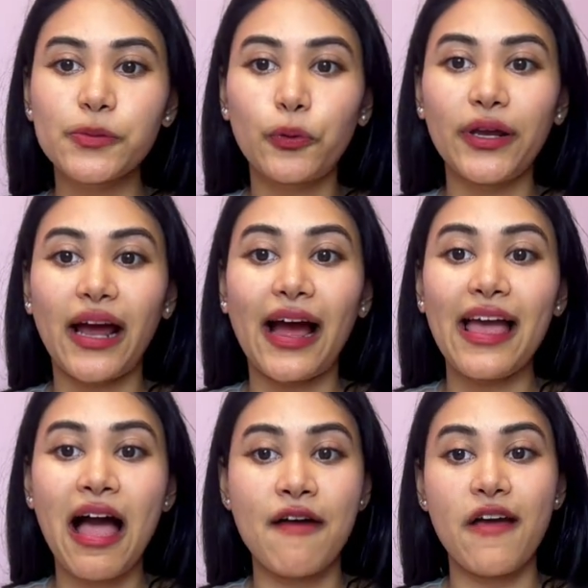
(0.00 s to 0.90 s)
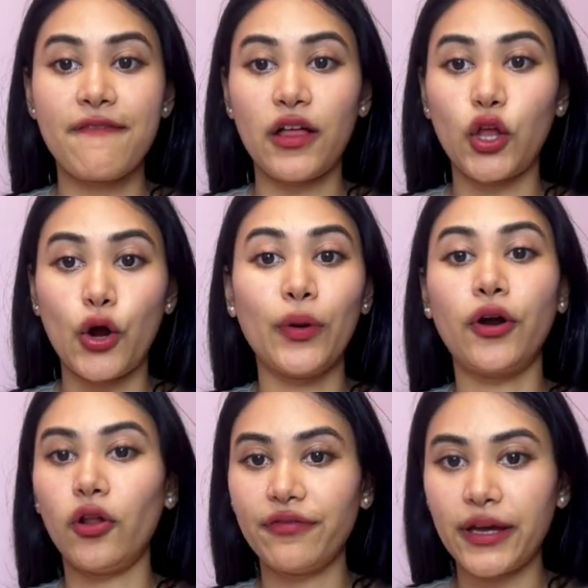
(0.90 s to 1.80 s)
point, I have FLO in
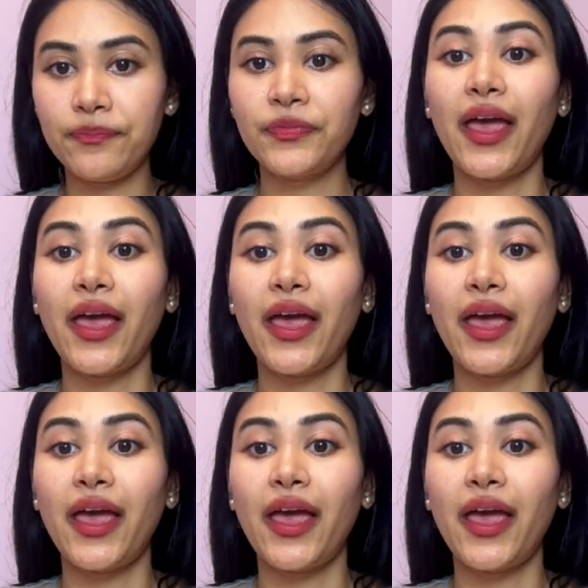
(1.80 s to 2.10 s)
all of them